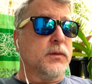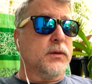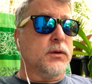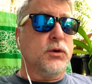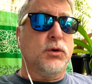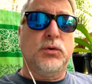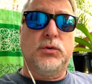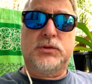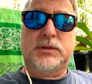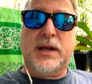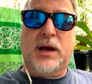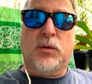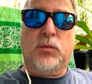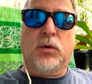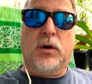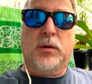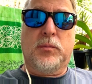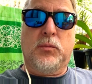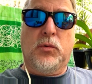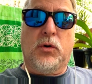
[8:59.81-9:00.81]
Use that
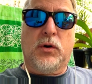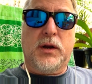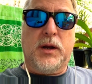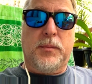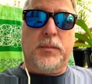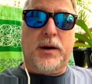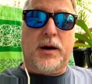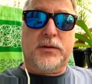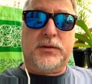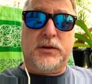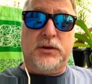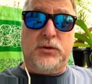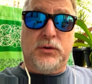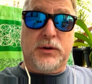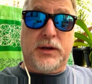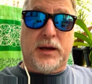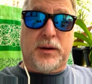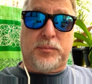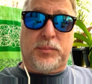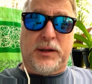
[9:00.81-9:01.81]
word more in your mouth and you'll
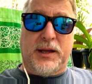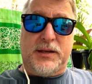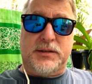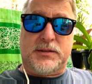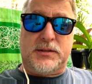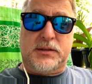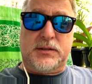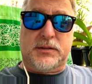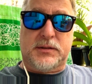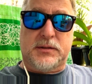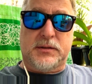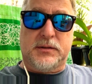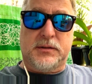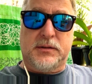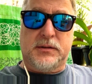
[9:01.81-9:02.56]
get places,